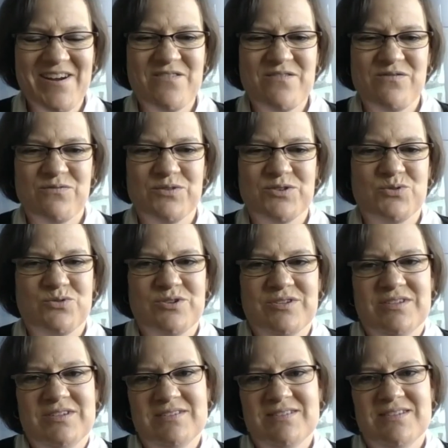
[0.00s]
of
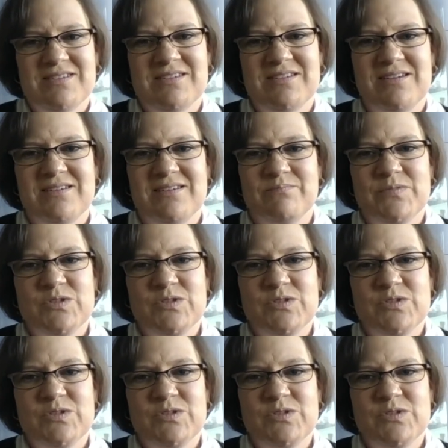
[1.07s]
resources um,